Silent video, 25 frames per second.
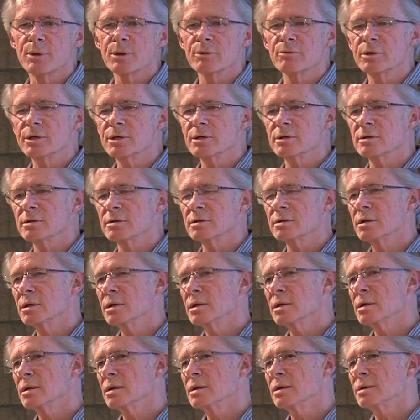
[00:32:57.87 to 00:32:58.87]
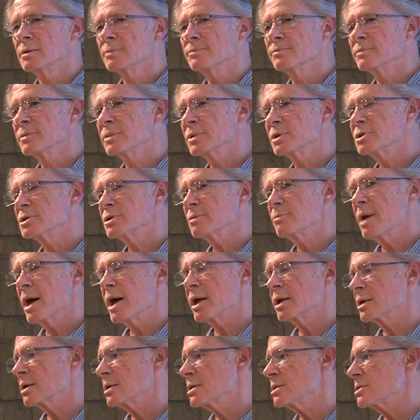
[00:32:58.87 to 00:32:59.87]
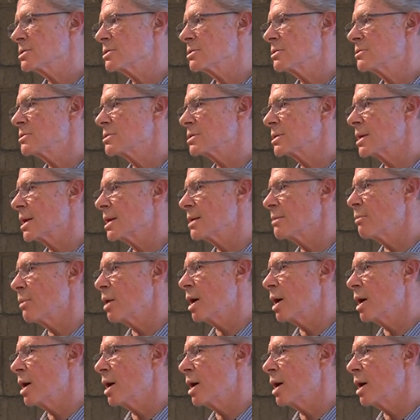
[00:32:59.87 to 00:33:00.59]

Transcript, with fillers: But when you're somatic concerns are kind of